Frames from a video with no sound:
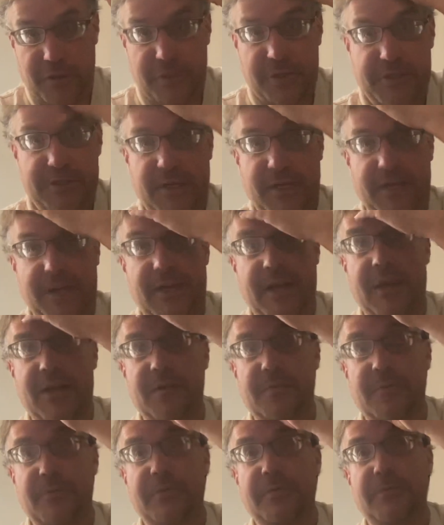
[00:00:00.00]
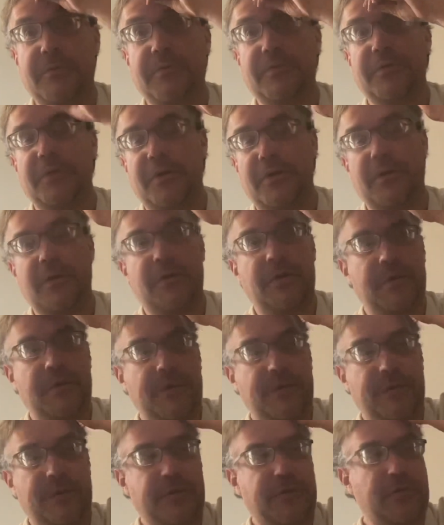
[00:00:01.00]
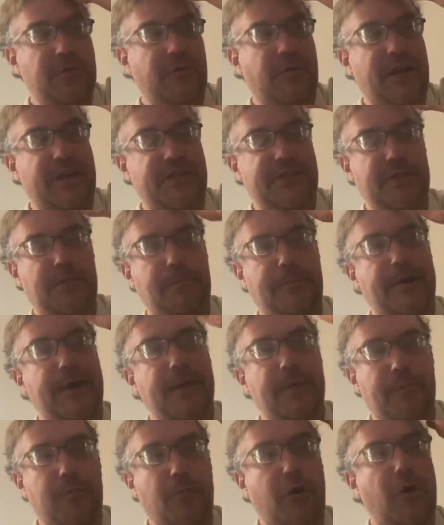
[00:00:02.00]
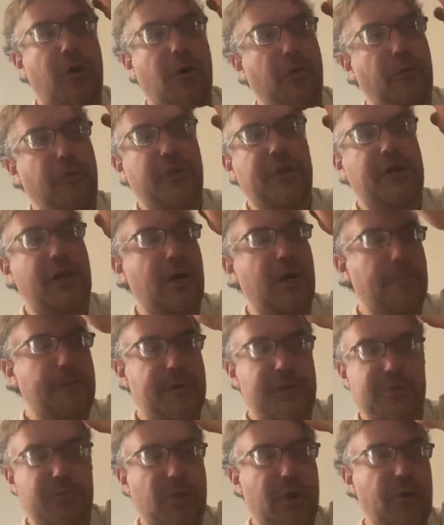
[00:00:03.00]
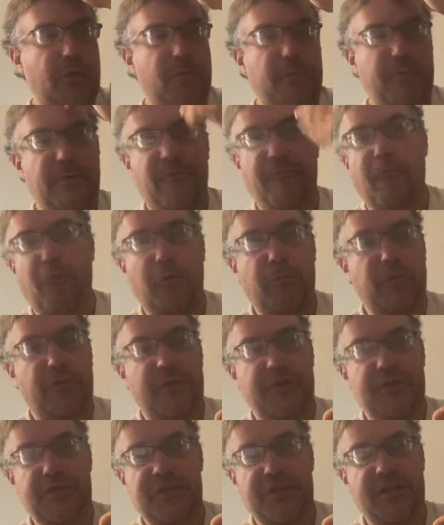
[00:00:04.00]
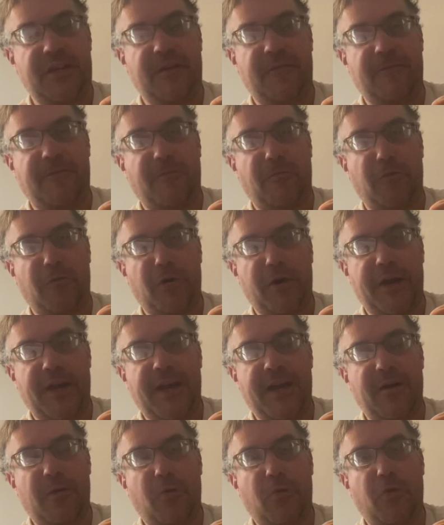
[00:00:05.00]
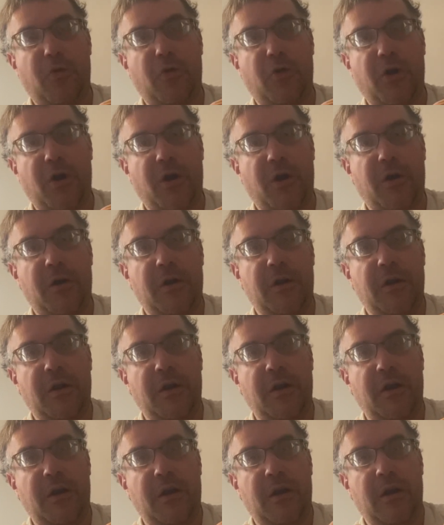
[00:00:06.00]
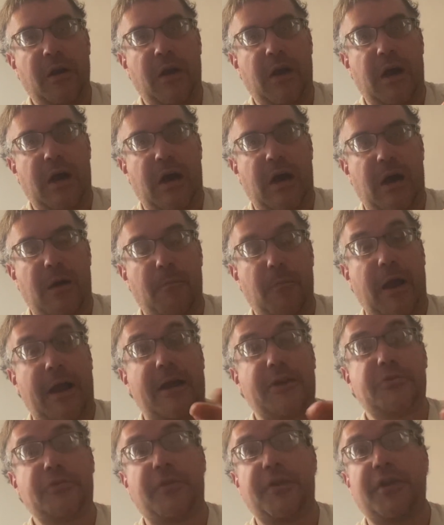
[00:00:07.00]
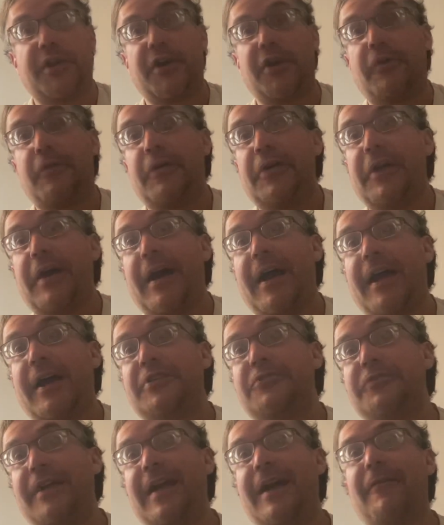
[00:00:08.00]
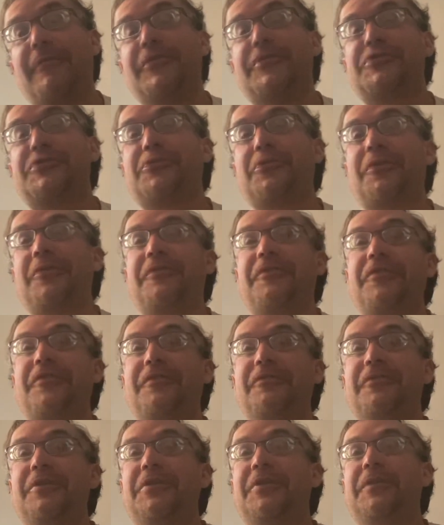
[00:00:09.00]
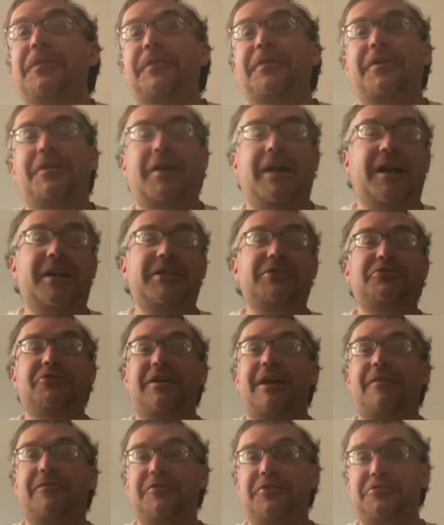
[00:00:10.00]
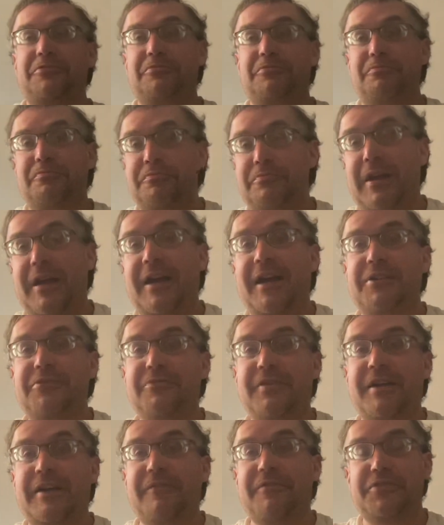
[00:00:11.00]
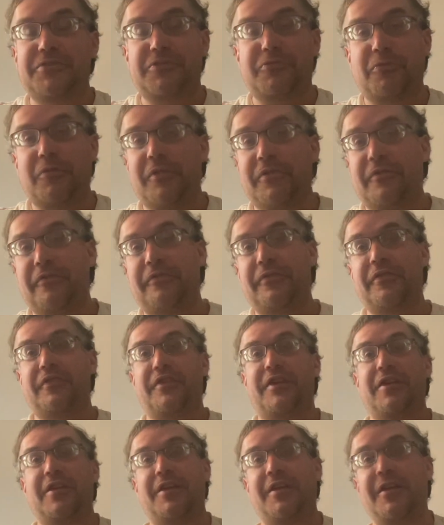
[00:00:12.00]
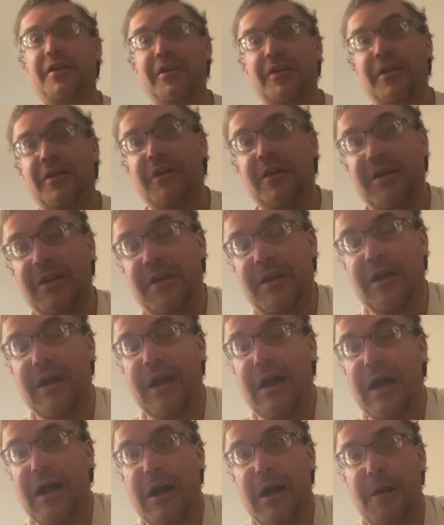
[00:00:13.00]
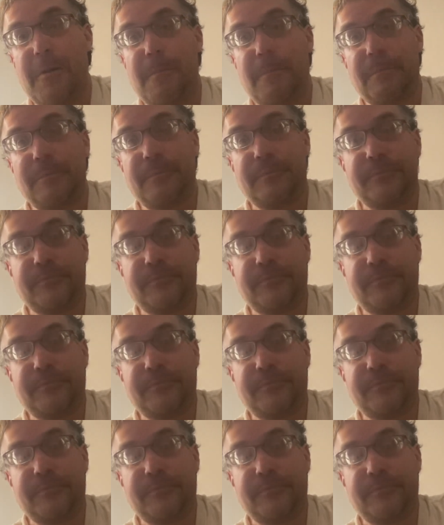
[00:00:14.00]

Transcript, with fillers: because I can't utilize it. But all the companies, whether it be Ford with the GT40 or um, actually, you know what? I actually have the story for the I actually have the I actually have the story for the um,